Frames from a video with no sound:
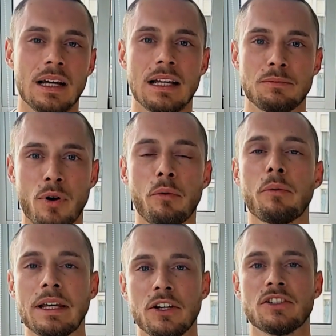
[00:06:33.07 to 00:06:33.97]
it's
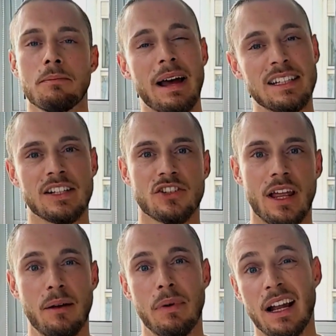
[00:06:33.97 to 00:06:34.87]
probably good to message
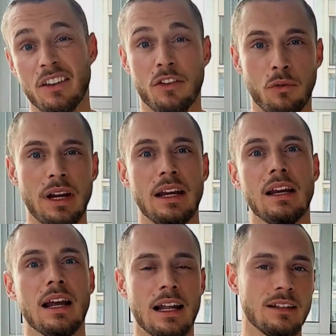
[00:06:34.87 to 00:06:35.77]
them at
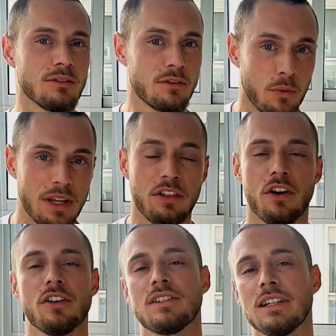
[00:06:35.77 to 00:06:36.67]
3 and
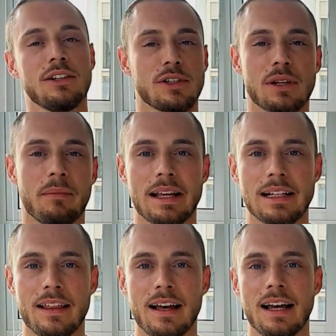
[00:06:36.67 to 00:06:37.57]
3:30 or something
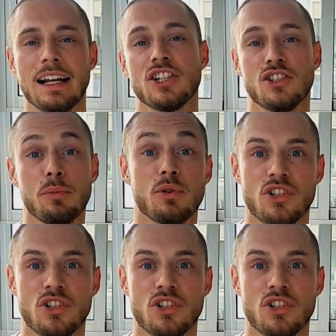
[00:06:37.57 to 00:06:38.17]
like that and double